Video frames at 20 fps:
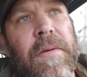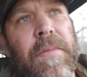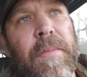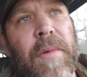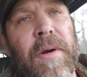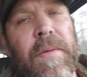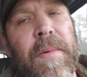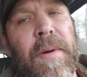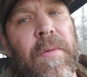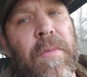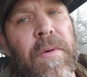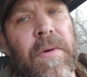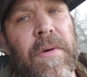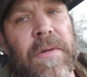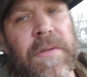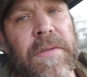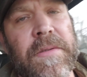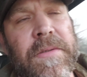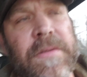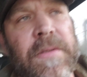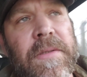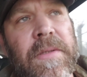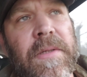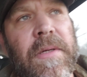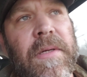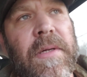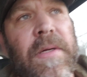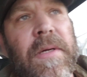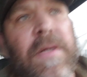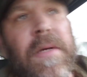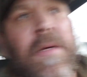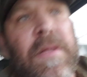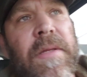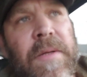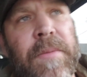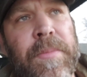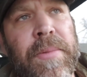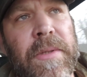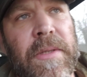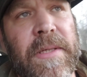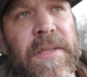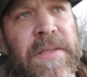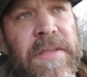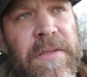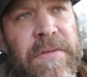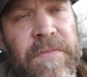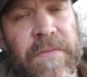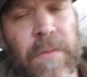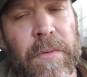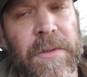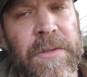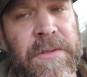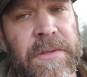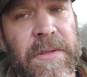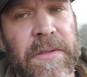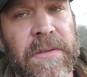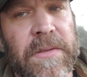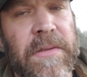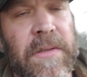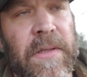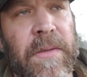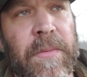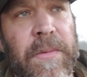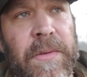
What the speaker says: Mark my words. The policing forces, and